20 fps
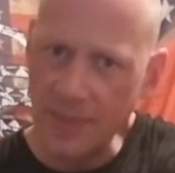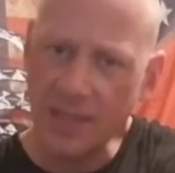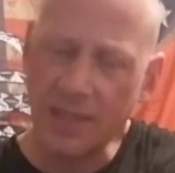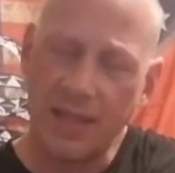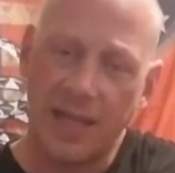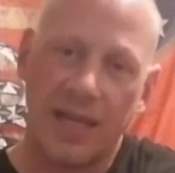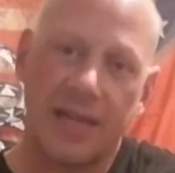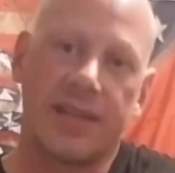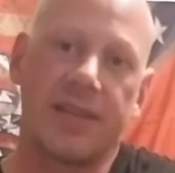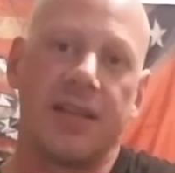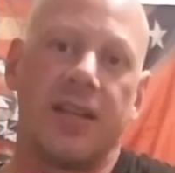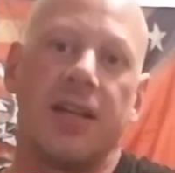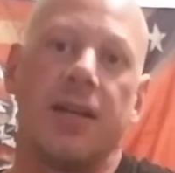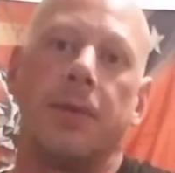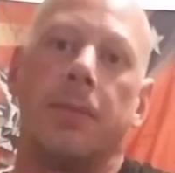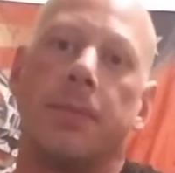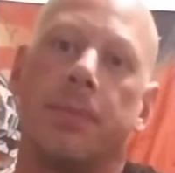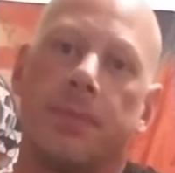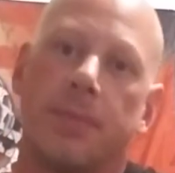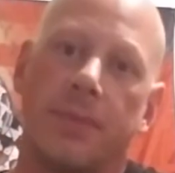
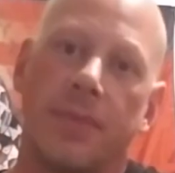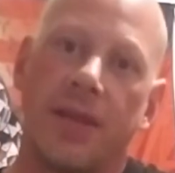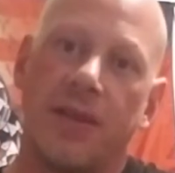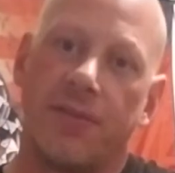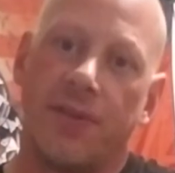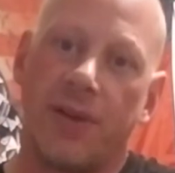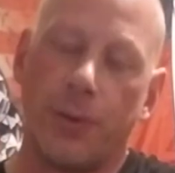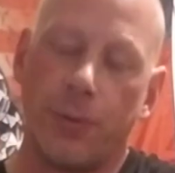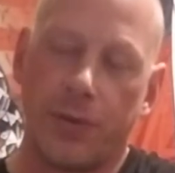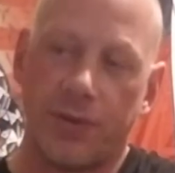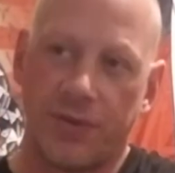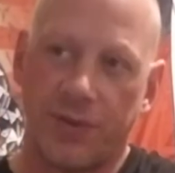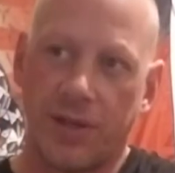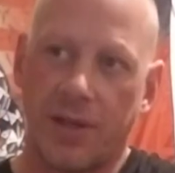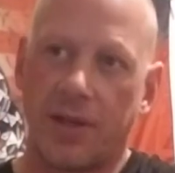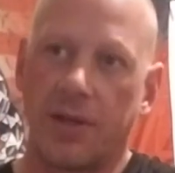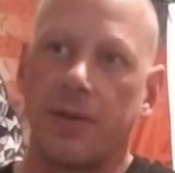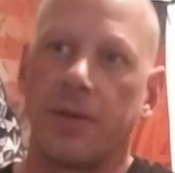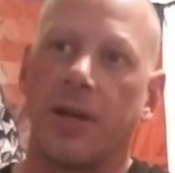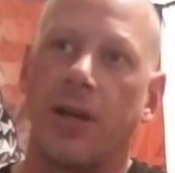If he was
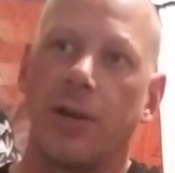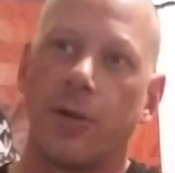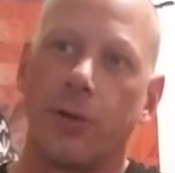a